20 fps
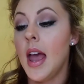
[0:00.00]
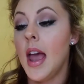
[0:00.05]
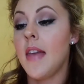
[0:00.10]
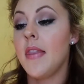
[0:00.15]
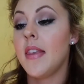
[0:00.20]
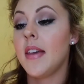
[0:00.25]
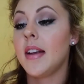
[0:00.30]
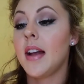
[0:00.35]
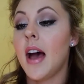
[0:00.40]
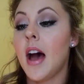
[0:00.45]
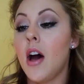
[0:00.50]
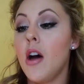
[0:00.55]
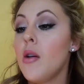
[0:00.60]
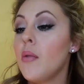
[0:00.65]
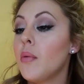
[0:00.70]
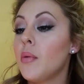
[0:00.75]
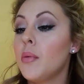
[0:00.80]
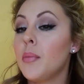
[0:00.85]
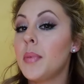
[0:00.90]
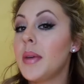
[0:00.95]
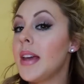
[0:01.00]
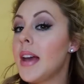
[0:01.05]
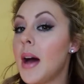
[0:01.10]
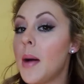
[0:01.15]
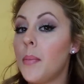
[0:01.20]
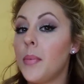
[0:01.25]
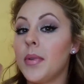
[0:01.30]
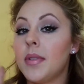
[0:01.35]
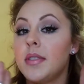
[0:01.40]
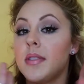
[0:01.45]
And then I will be
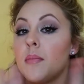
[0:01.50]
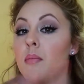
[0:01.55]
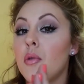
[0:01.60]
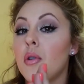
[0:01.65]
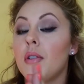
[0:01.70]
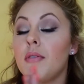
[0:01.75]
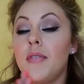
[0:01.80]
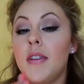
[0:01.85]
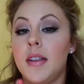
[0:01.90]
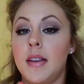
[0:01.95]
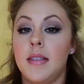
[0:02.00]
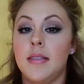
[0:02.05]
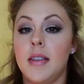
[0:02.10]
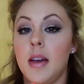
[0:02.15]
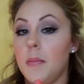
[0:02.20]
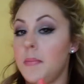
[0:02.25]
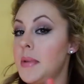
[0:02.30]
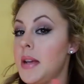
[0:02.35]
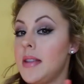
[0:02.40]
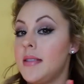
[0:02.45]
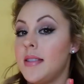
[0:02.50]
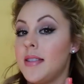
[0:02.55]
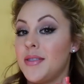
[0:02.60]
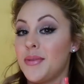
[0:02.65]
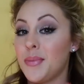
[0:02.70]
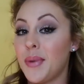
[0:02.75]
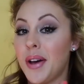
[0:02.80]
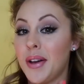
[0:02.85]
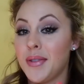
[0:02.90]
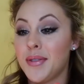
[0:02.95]
up with some more fitness updates
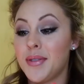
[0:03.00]
as well.